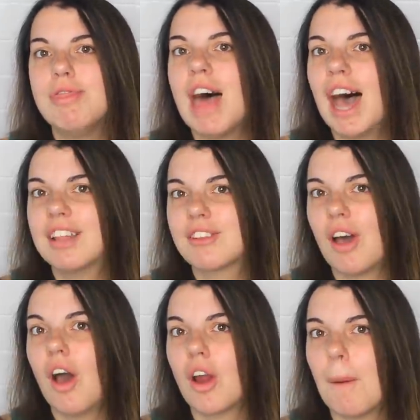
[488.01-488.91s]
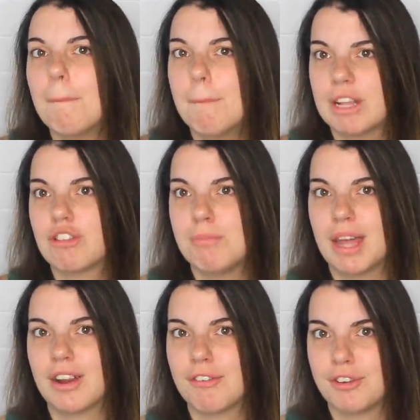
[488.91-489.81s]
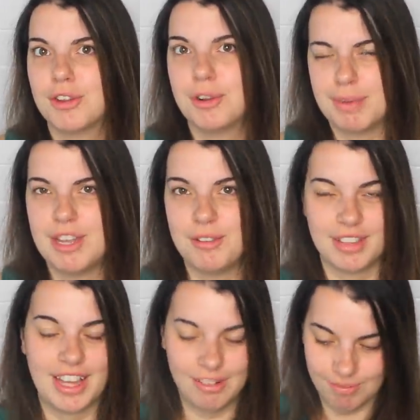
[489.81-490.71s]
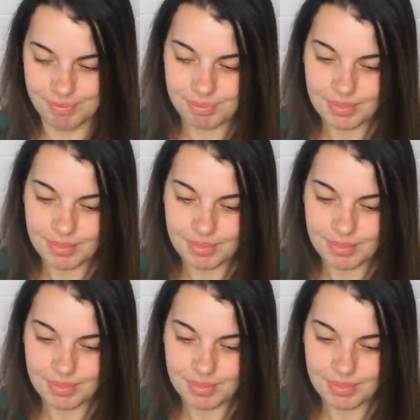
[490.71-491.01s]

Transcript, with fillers: that are much better for you to be using.